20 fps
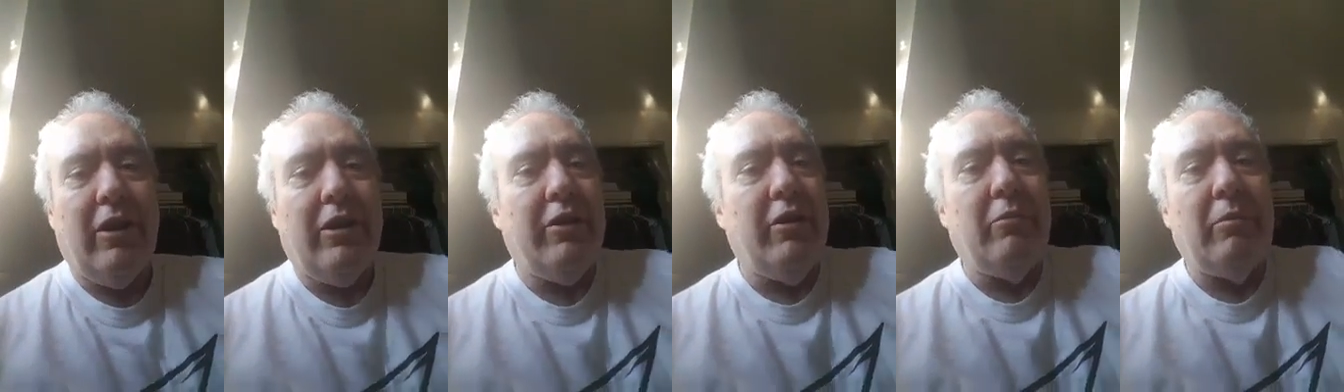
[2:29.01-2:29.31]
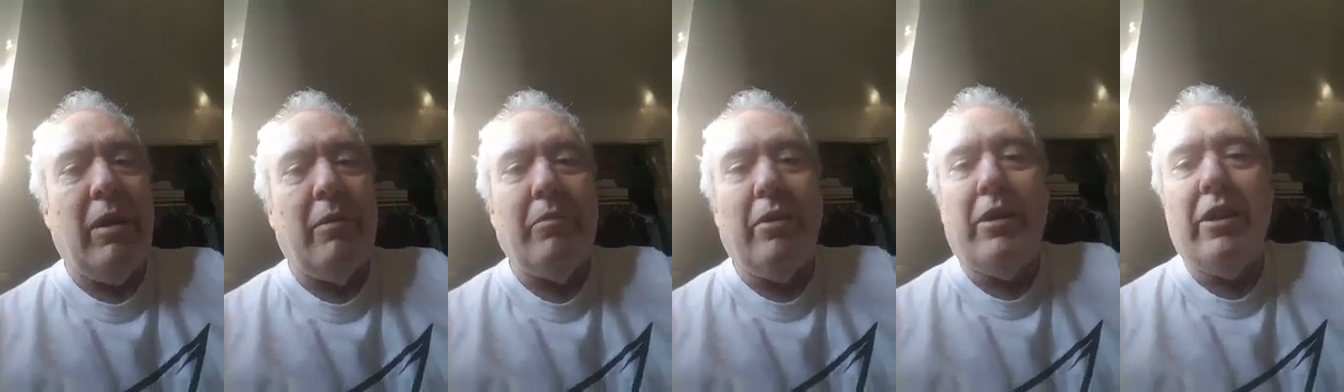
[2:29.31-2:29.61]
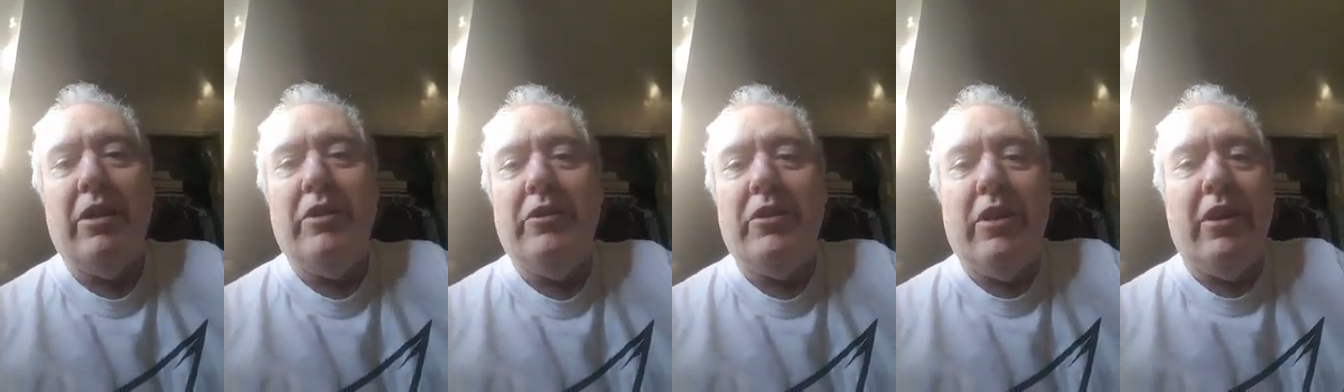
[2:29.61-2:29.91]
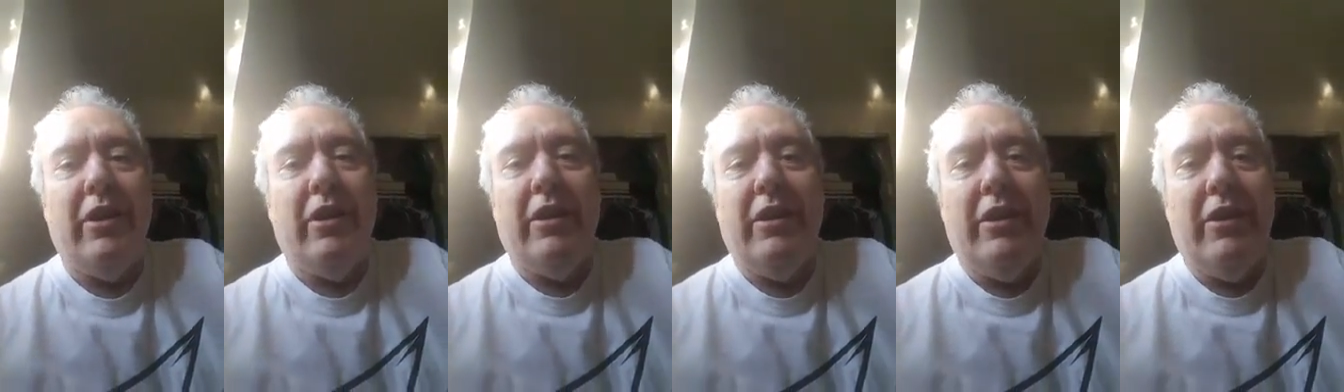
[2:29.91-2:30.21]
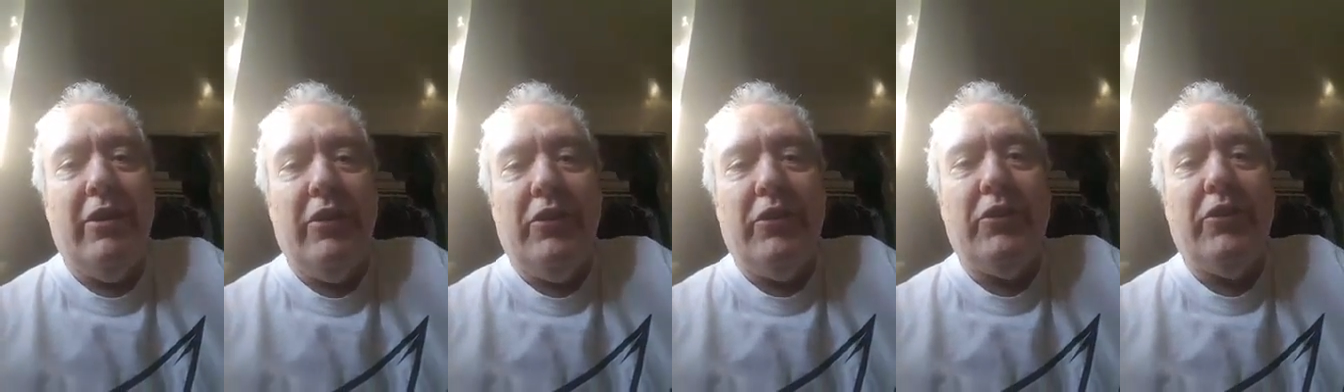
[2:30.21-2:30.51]
I know my buddy Ted,
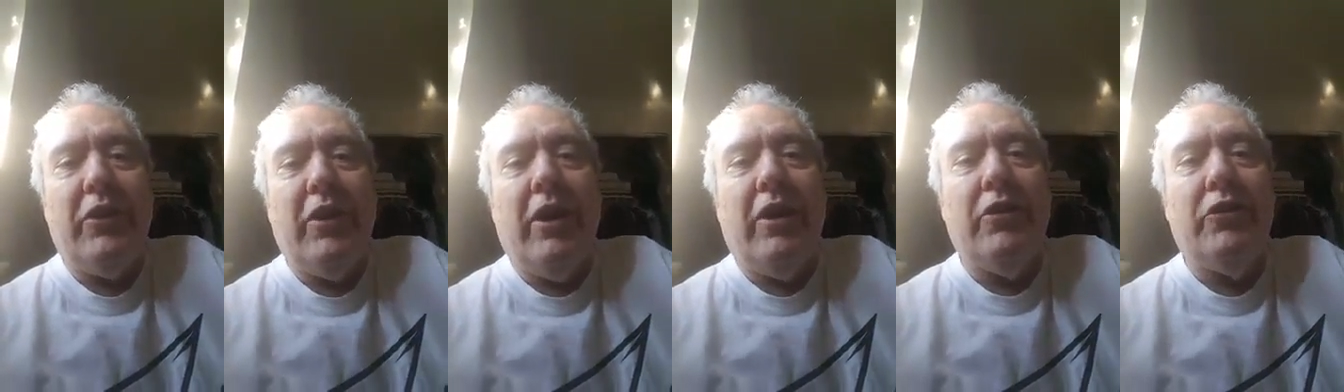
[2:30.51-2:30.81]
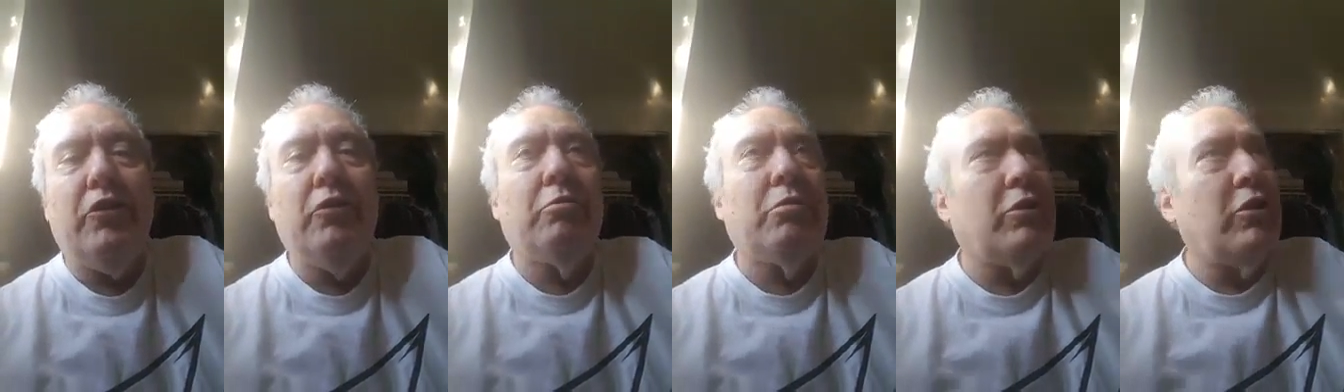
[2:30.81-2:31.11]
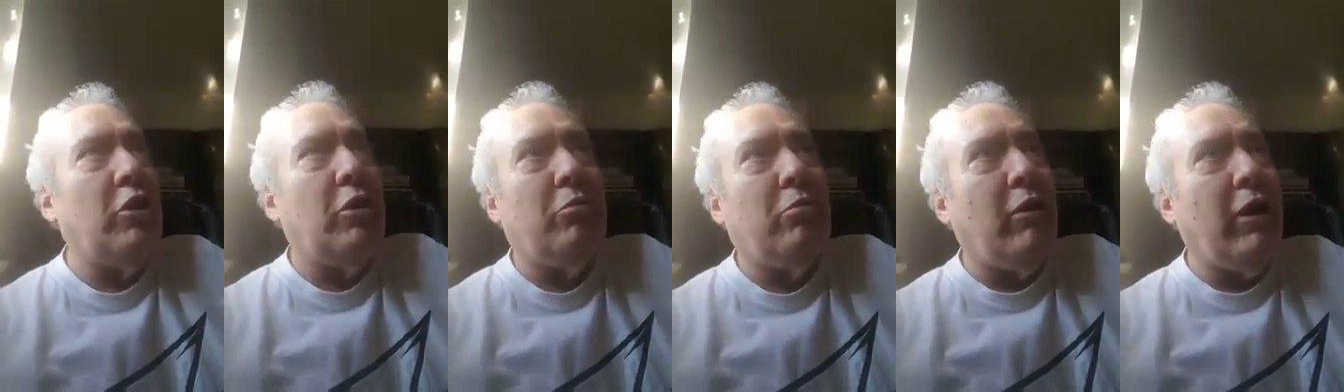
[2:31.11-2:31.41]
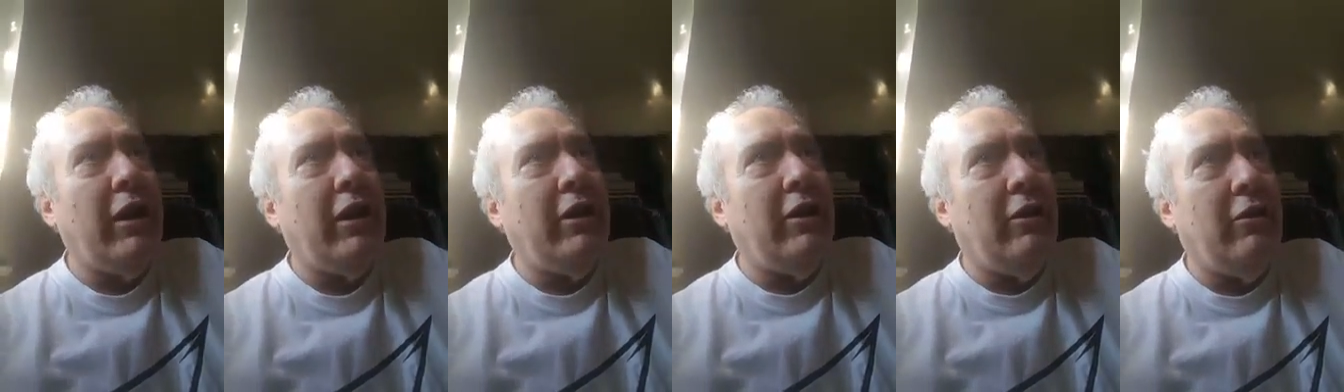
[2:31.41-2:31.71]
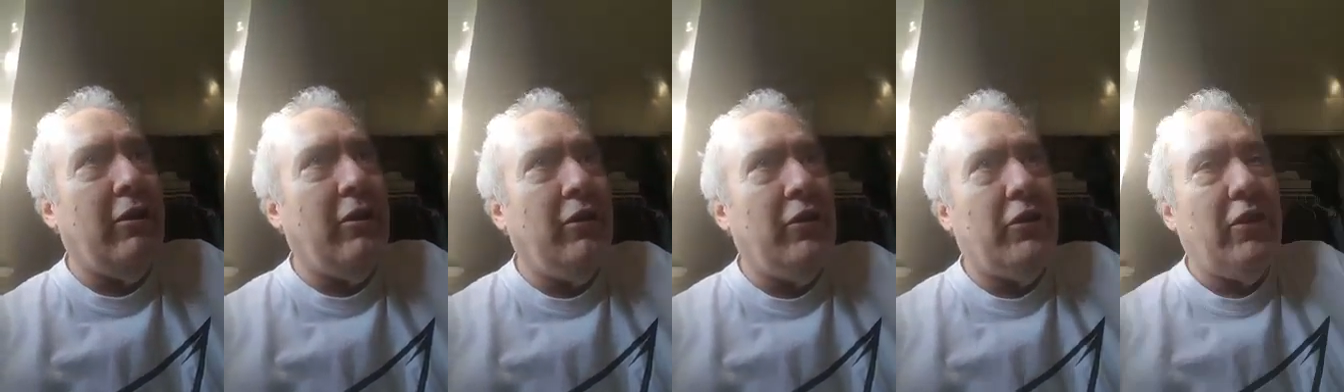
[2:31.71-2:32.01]
his Super No
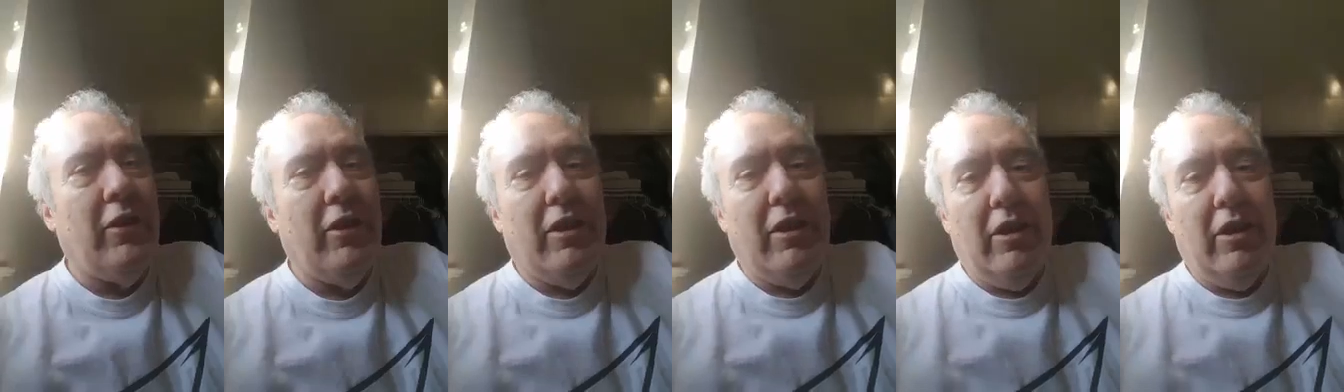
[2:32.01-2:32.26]
Bueno is